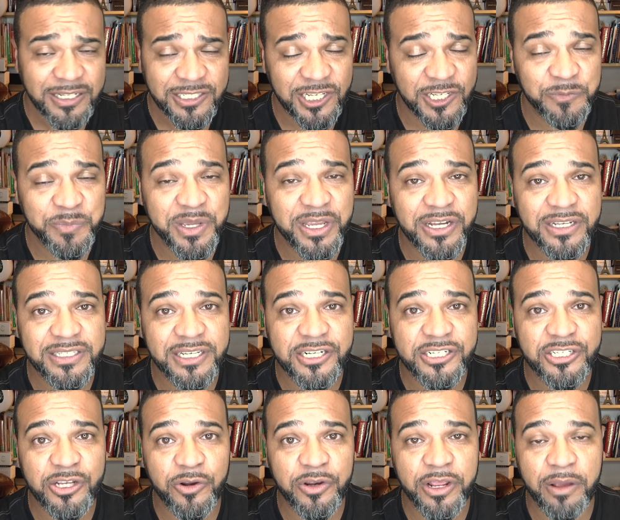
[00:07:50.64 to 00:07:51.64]
Just because they're
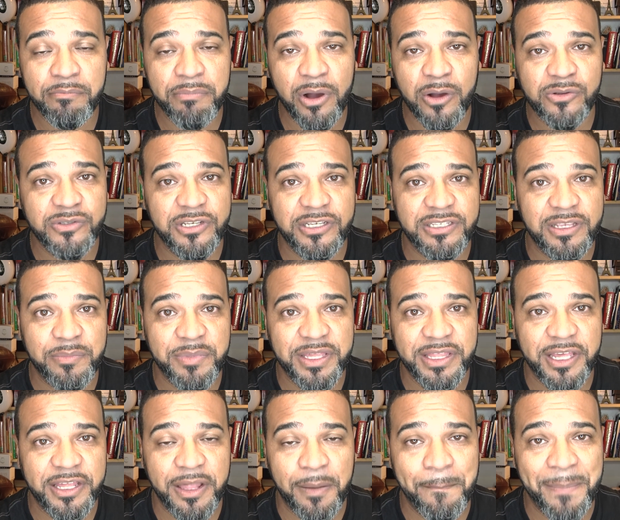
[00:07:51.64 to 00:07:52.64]
Sony and Bose doesn't
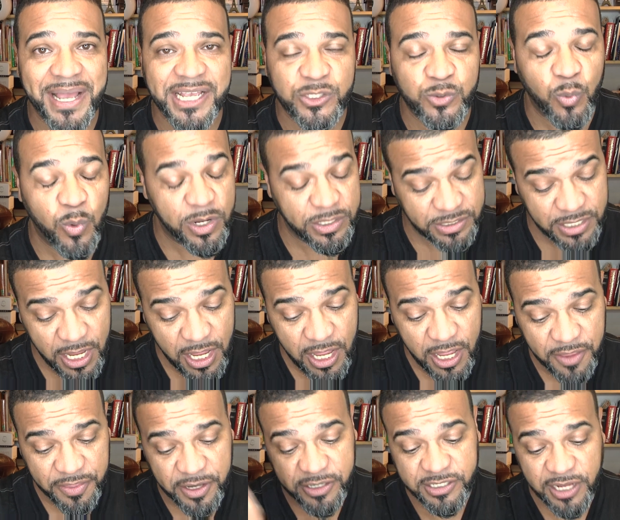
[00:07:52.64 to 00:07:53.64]
mean they're the best ones.
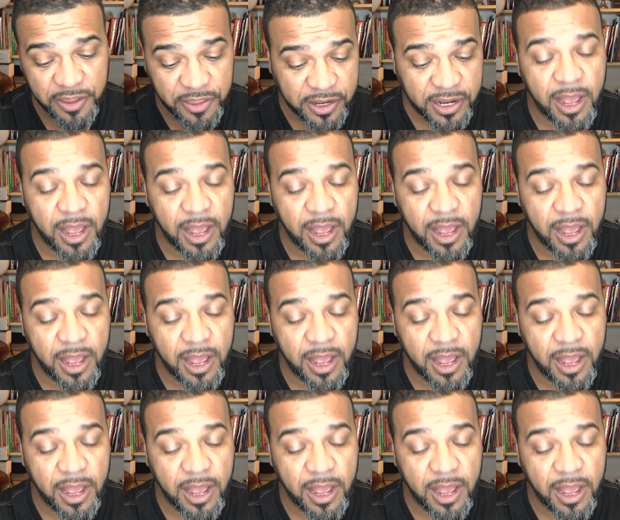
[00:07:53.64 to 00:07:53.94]
There's other